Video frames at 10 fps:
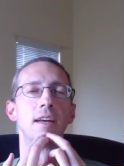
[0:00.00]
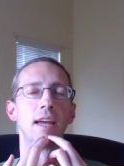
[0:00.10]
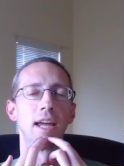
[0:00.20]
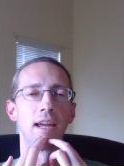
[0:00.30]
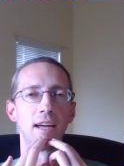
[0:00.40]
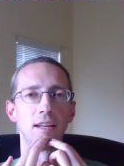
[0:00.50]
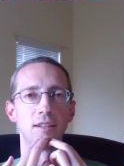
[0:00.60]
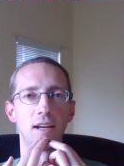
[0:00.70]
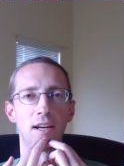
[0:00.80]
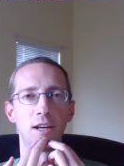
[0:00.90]
And
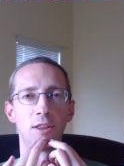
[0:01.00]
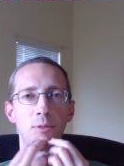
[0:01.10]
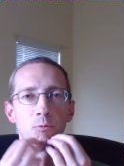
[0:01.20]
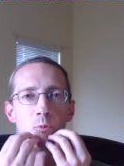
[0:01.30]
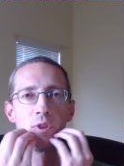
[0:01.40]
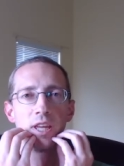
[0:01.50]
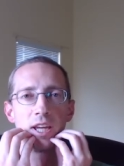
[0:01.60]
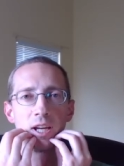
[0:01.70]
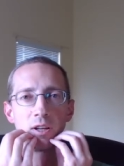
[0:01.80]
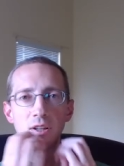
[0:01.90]
uh, when
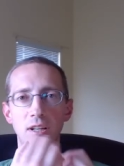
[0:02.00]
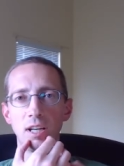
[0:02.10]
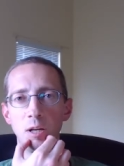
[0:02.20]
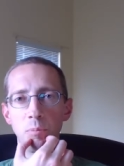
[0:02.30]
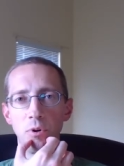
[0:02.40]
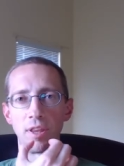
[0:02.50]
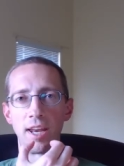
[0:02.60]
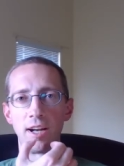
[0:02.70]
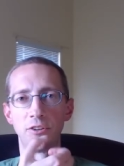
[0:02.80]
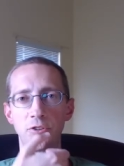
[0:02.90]
they kind of pull that out